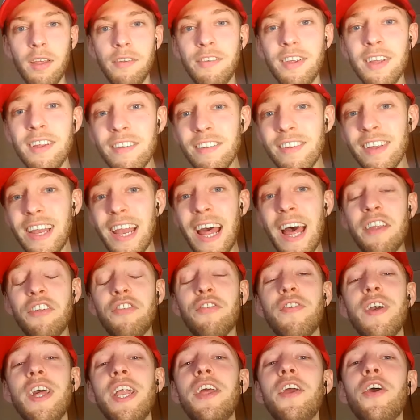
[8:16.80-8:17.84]
Since the last
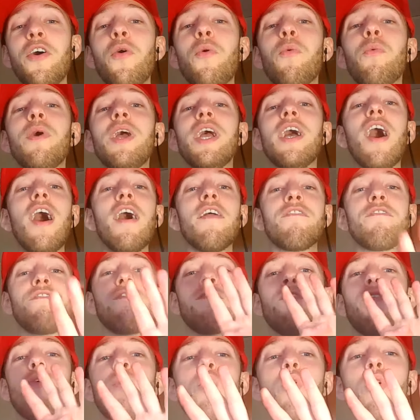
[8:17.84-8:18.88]
video, we got
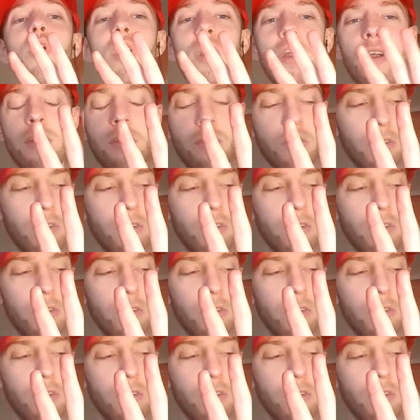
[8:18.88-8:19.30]
5